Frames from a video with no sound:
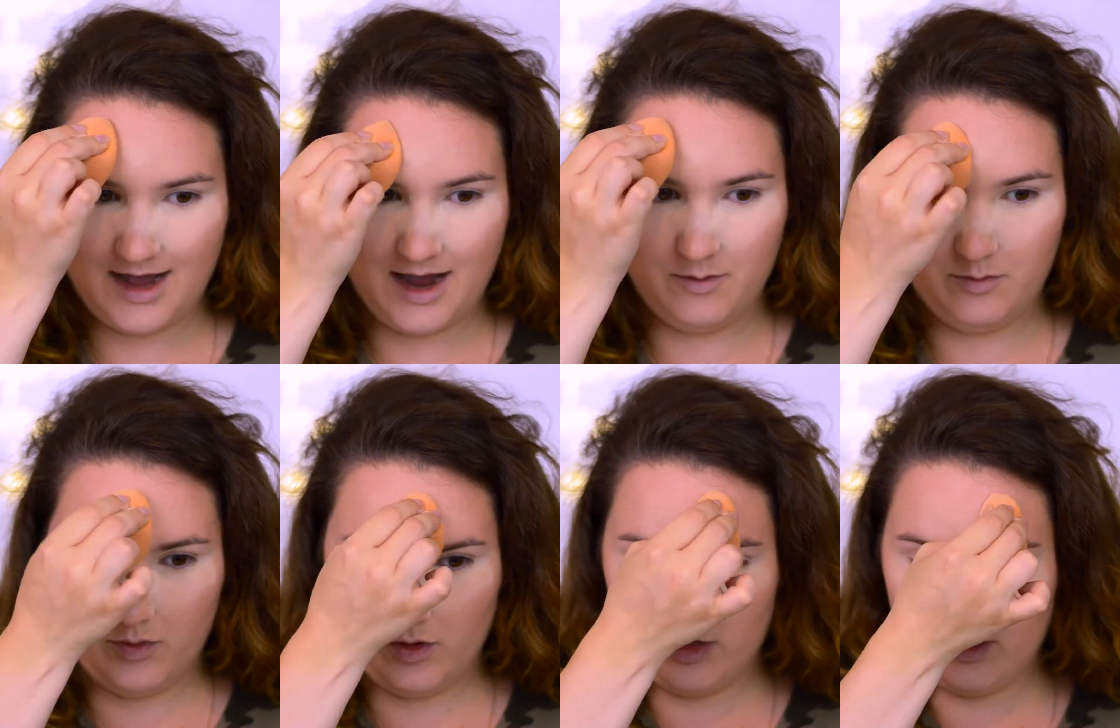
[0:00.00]
I
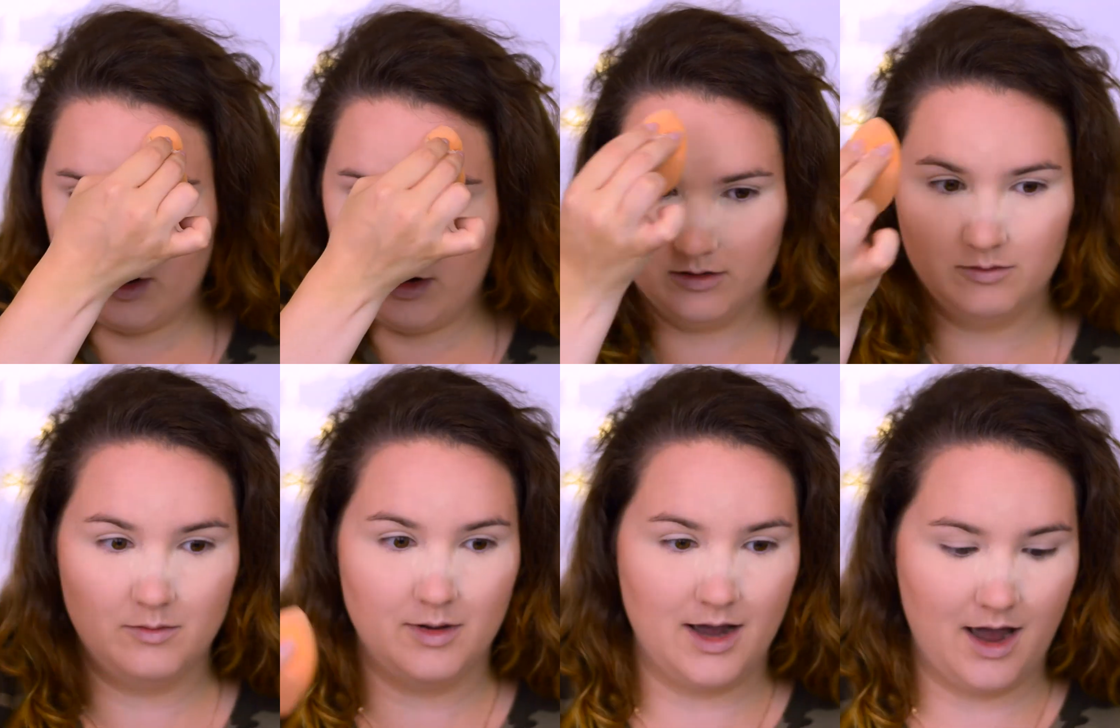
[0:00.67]
put
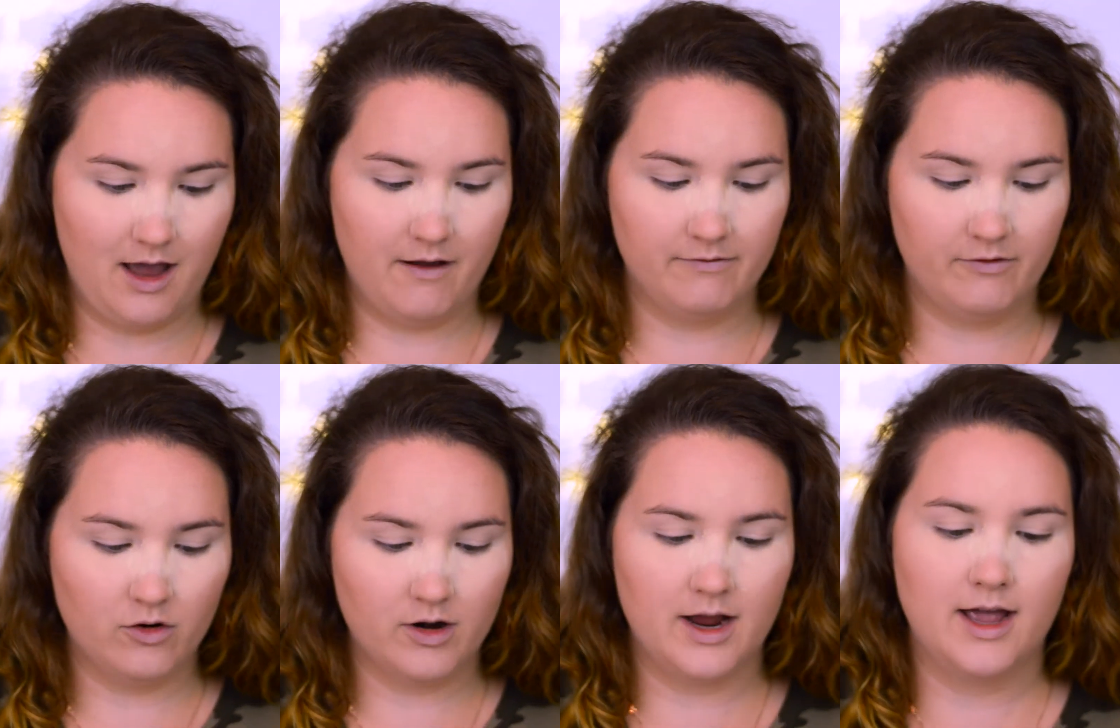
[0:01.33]
on my
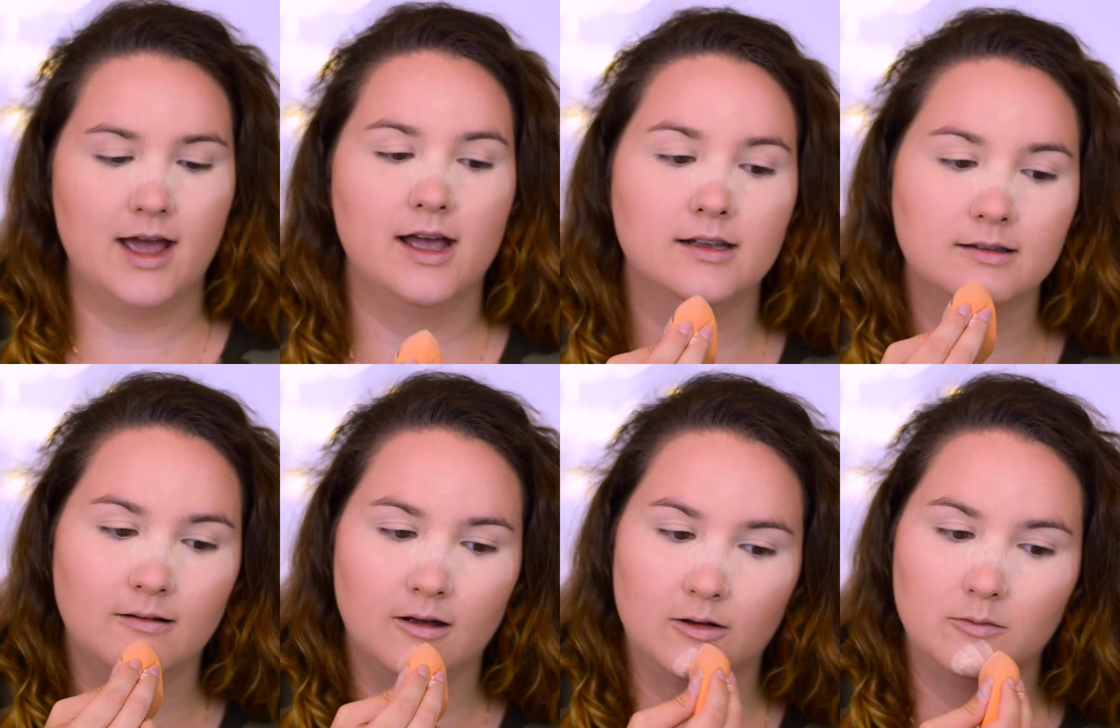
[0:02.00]
forehead,
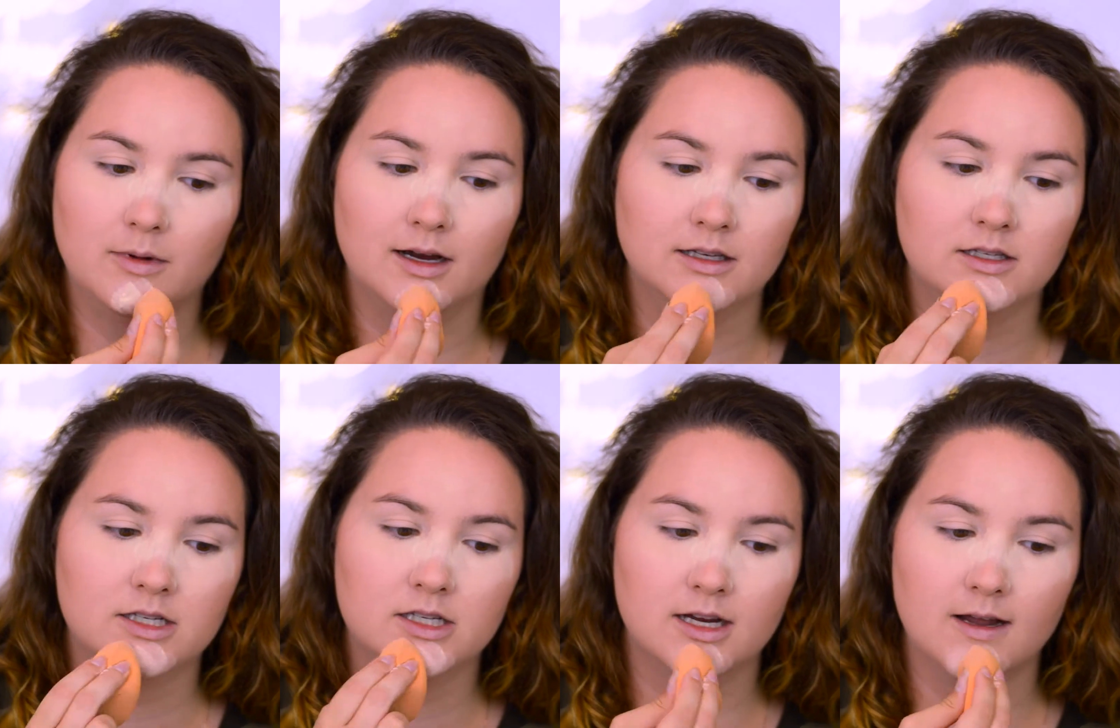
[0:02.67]
on my
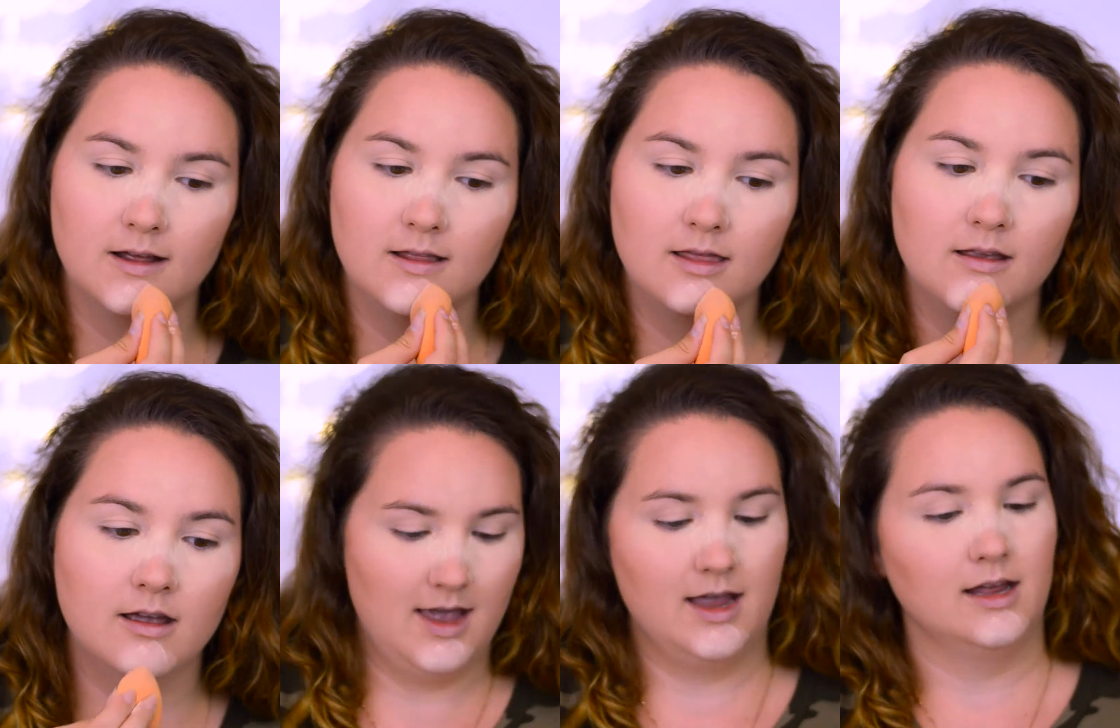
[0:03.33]

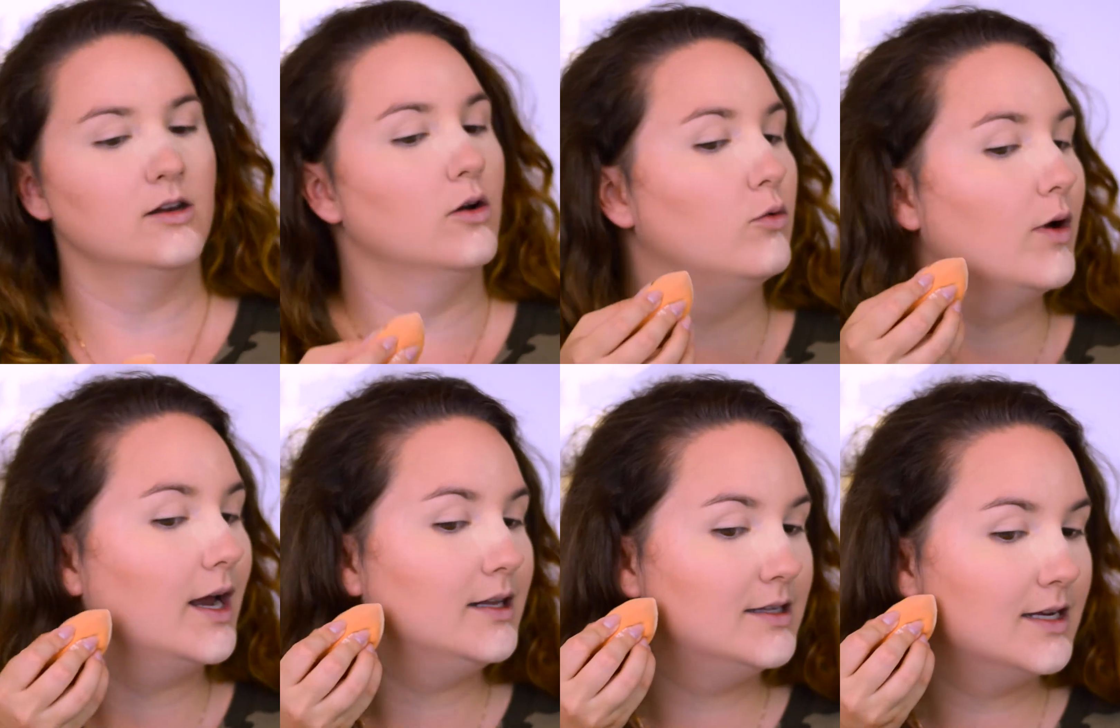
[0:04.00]
chin, and
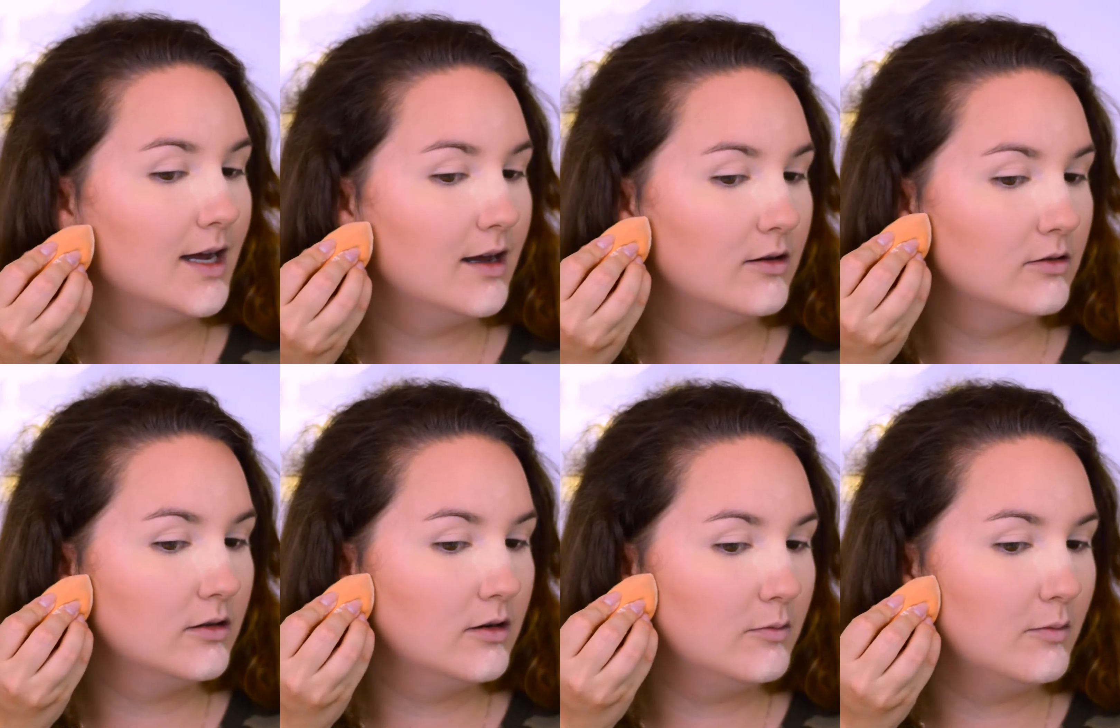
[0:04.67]
right
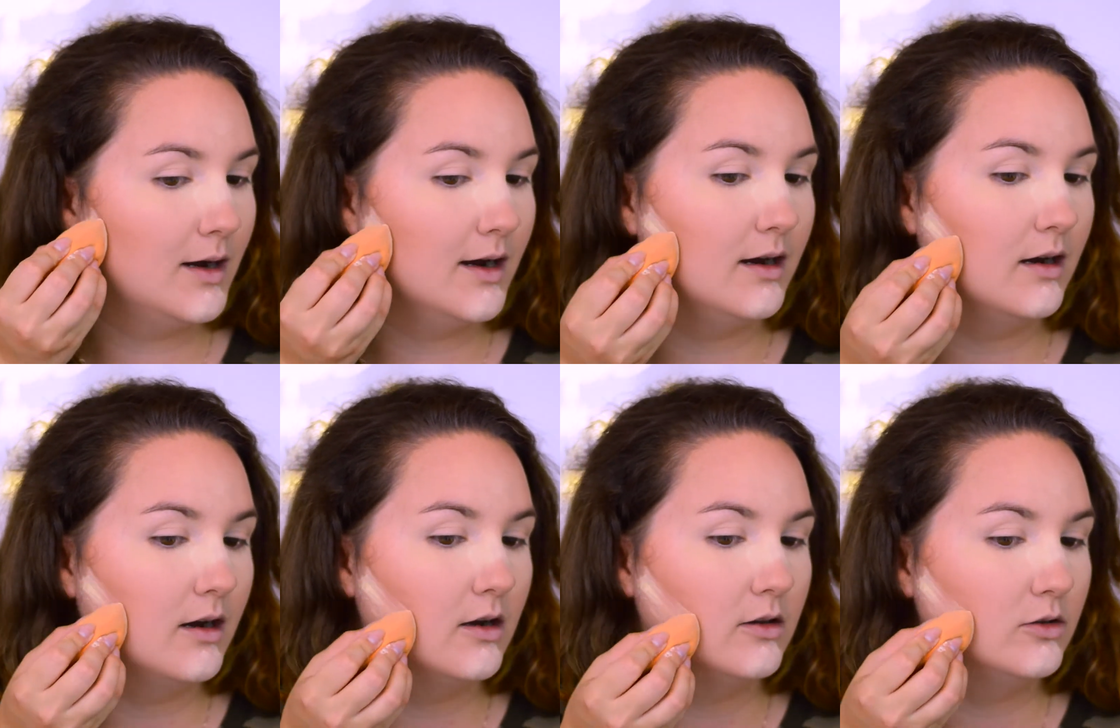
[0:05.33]
down my
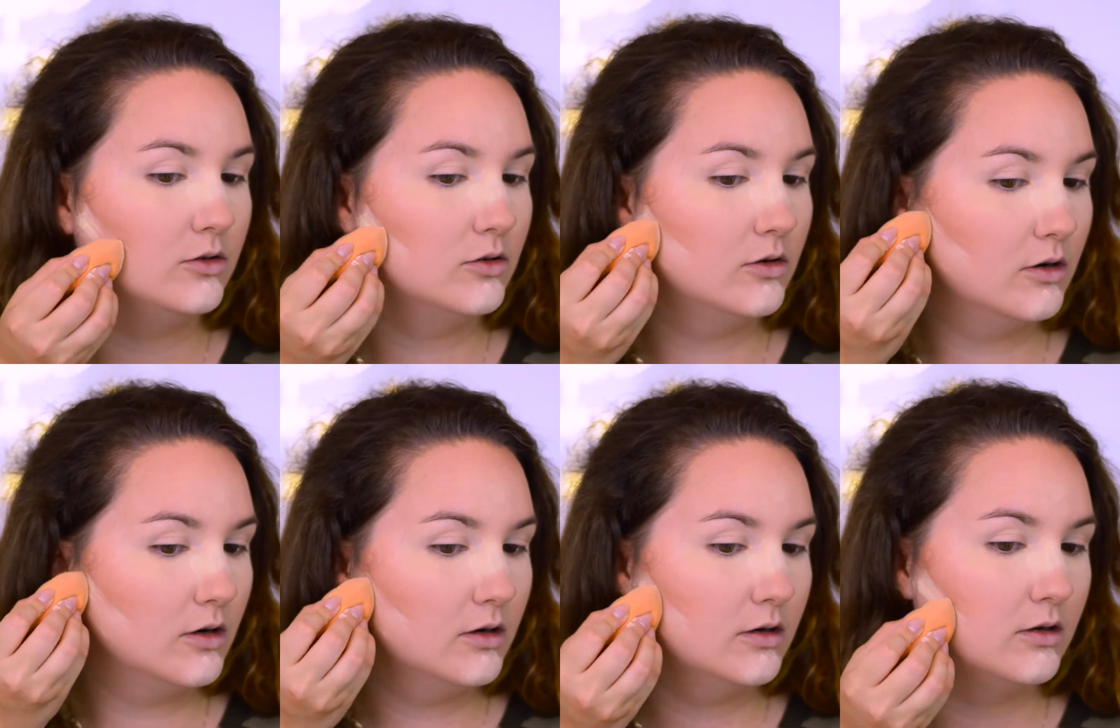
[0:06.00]

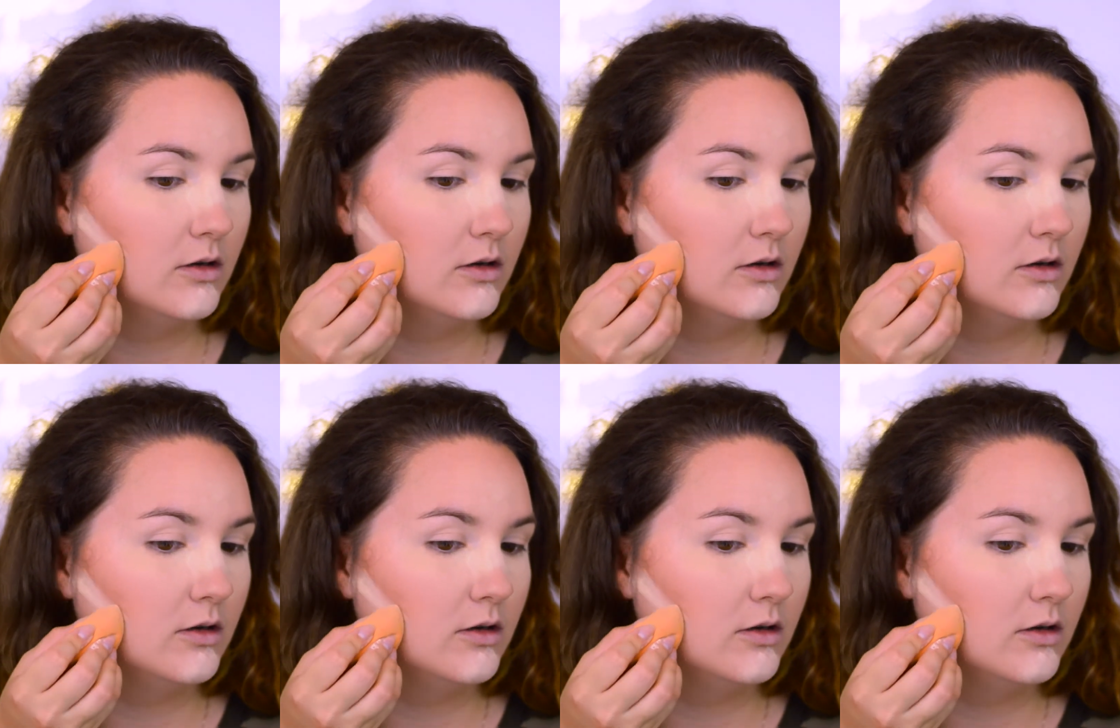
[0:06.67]
contour